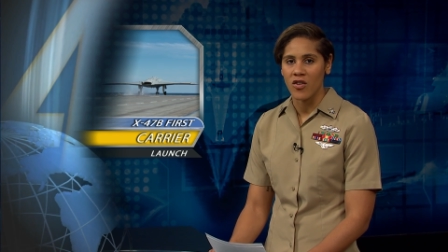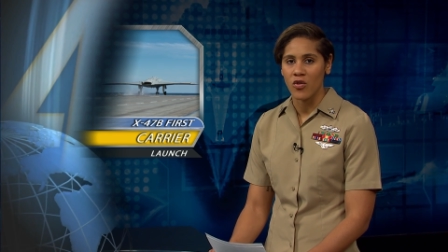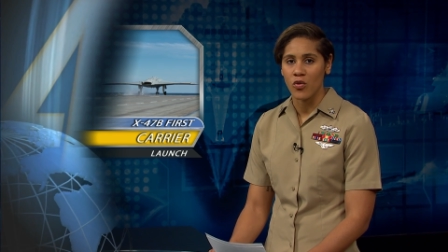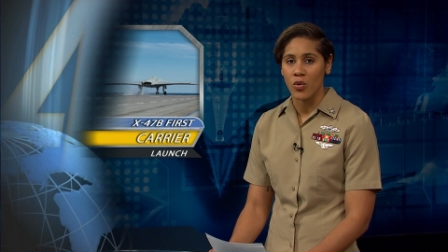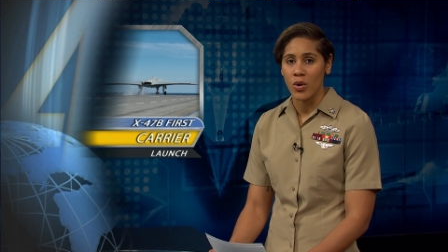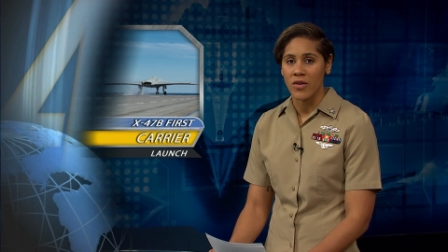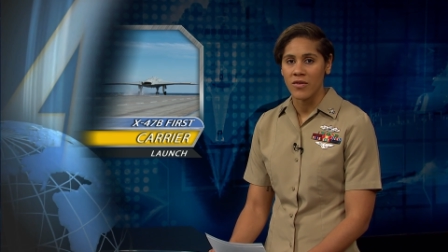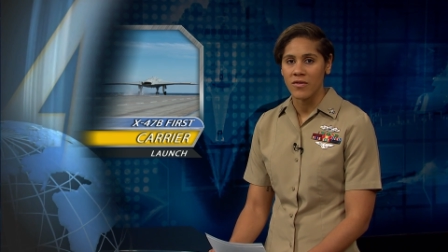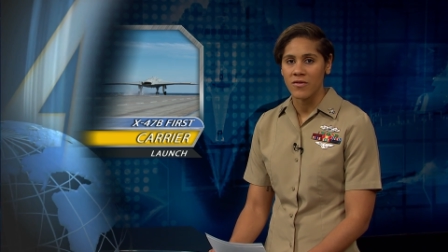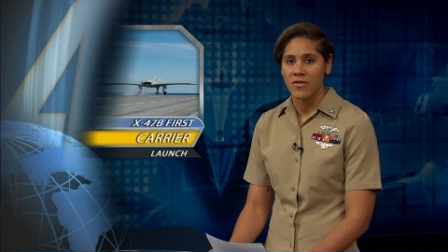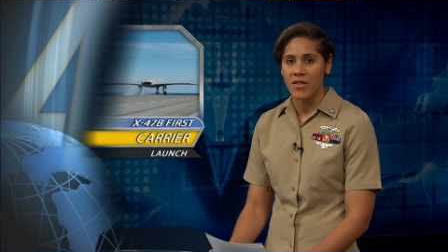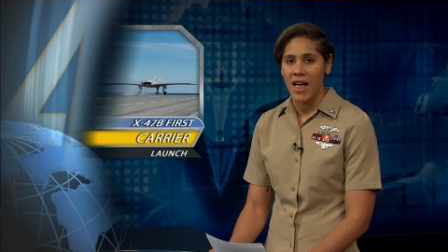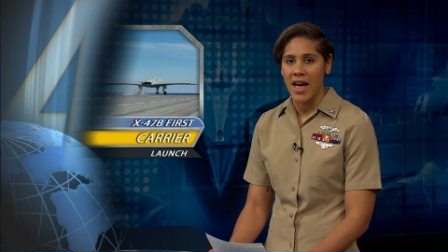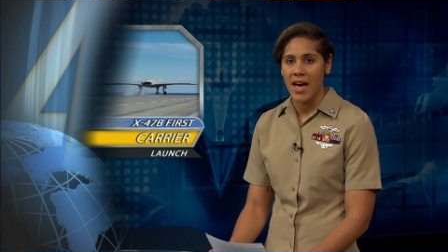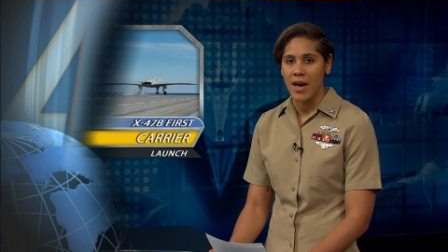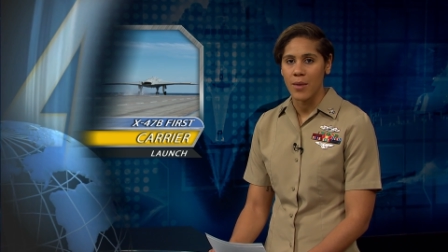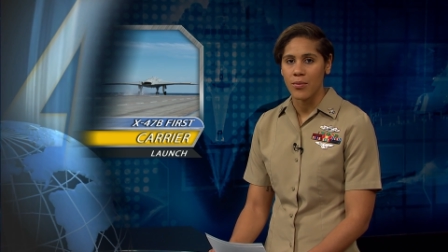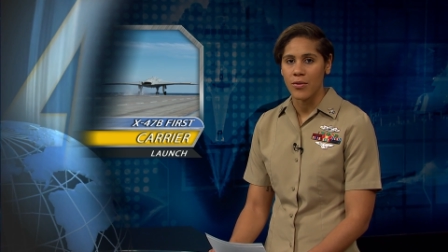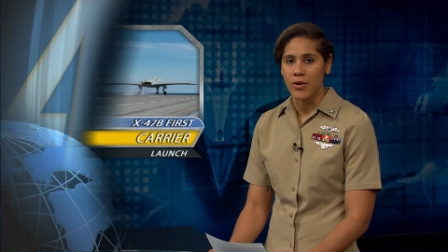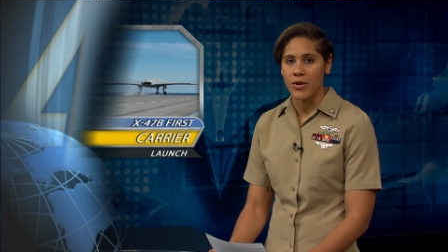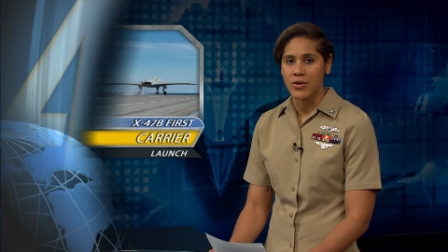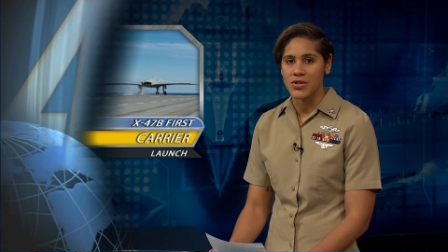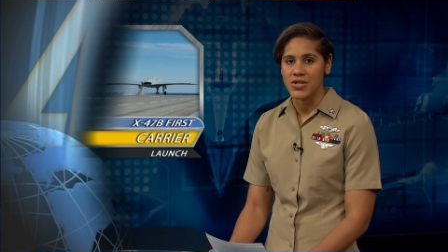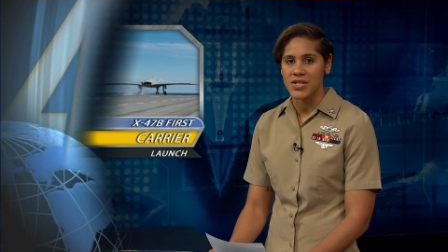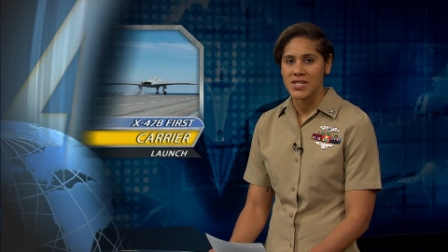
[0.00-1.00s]
will fly
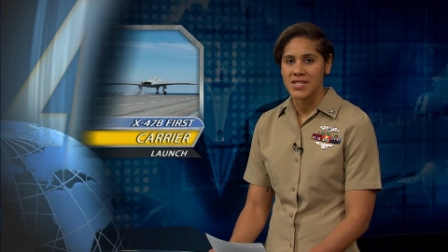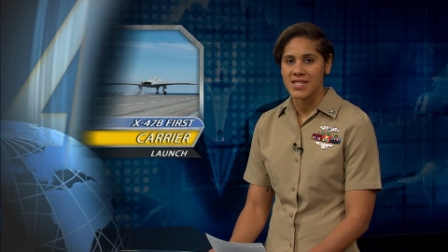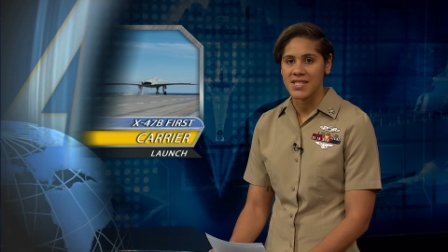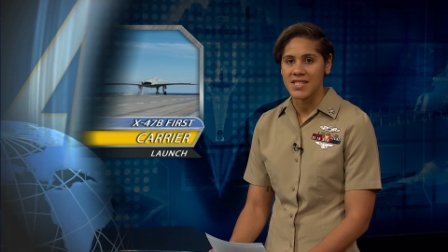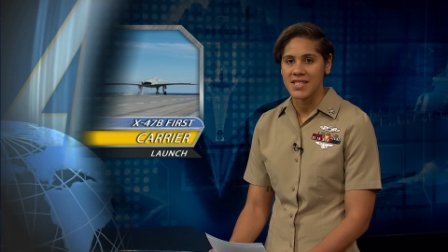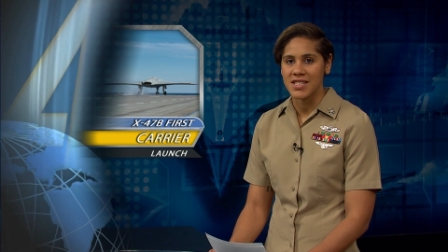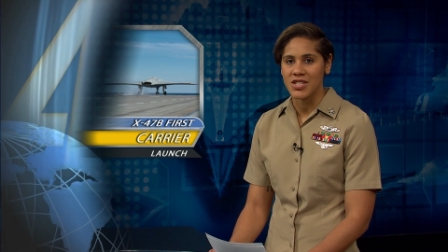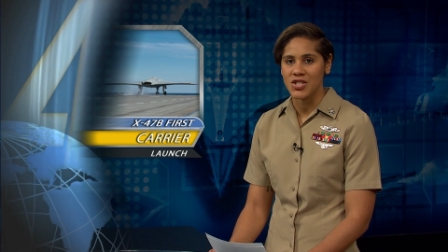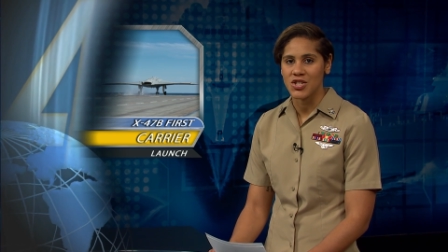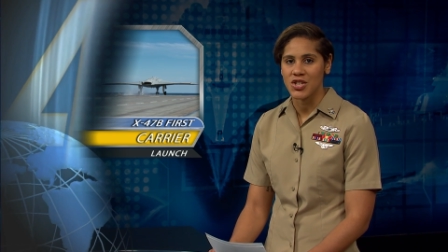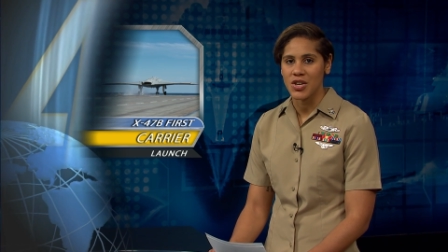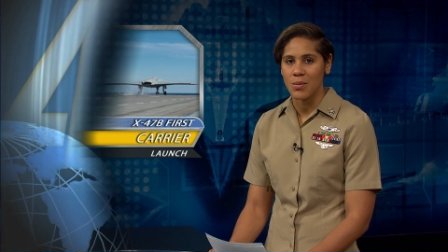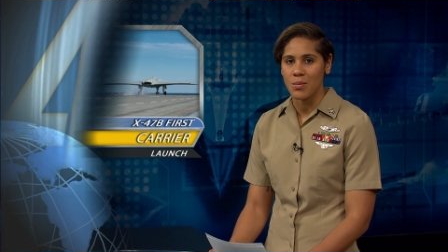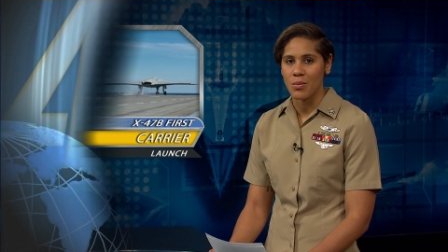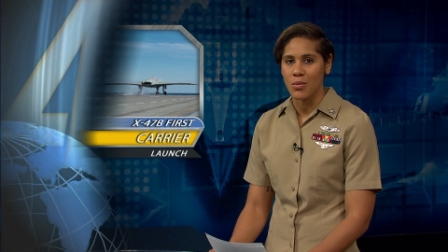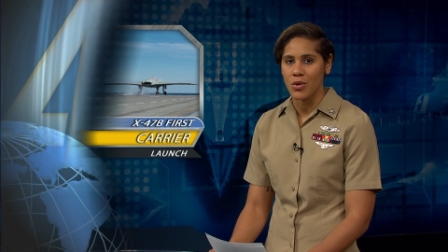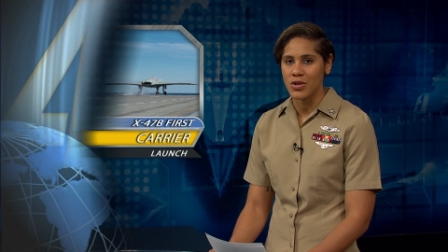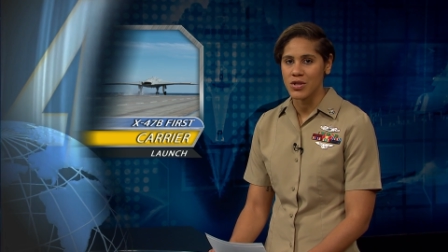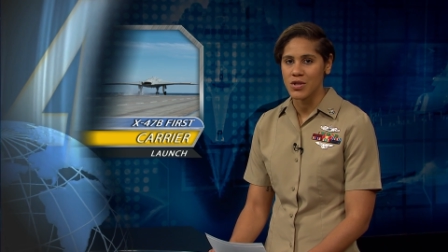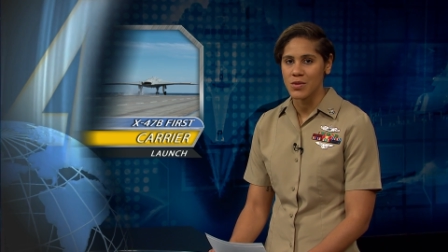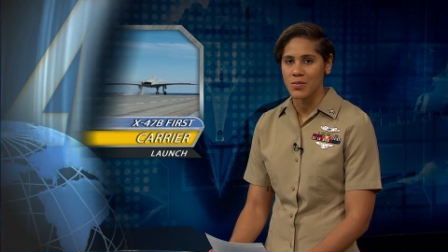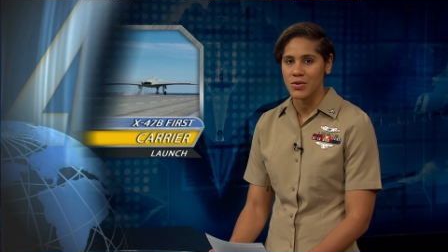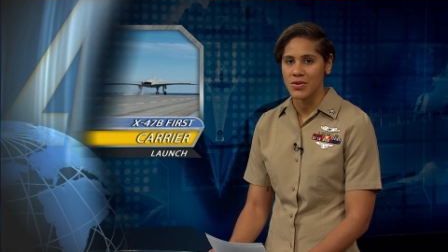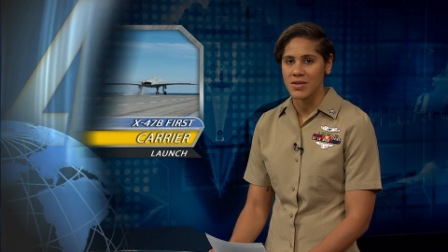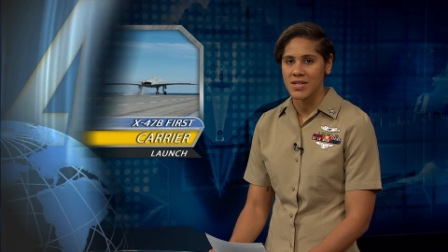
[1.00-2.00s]
approaches to the ship
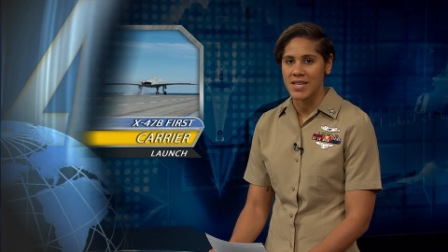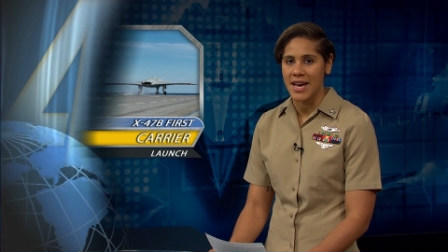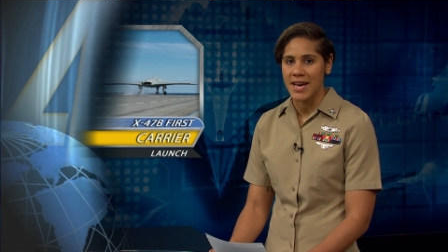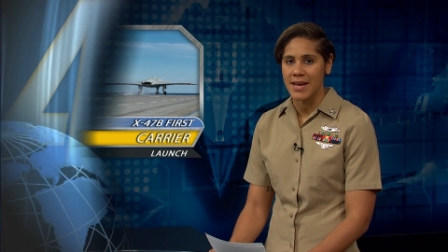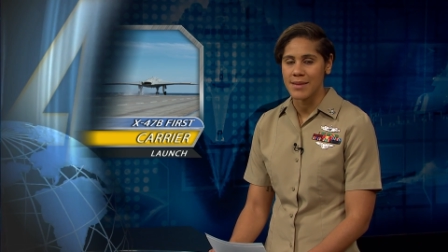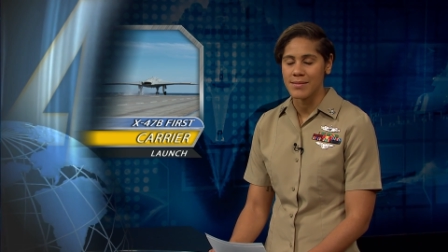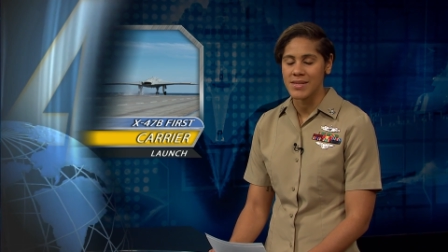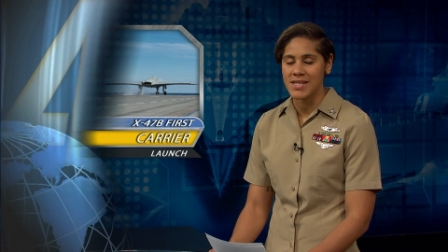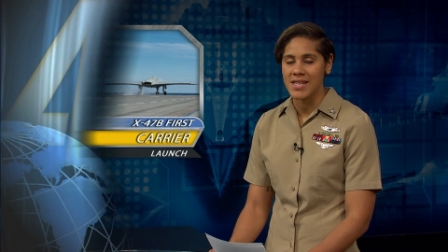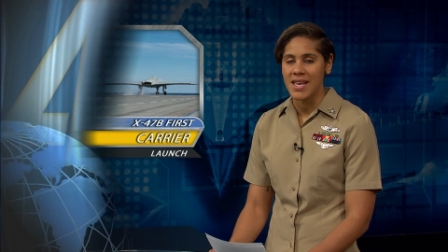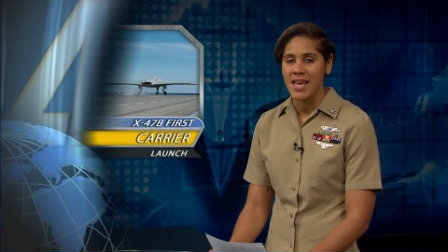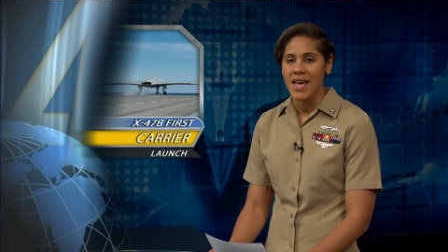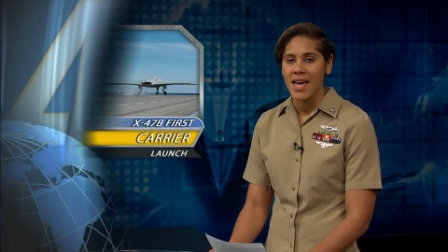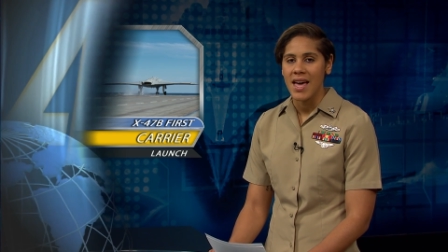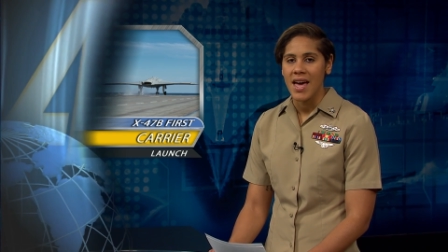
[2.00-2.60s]
multiple times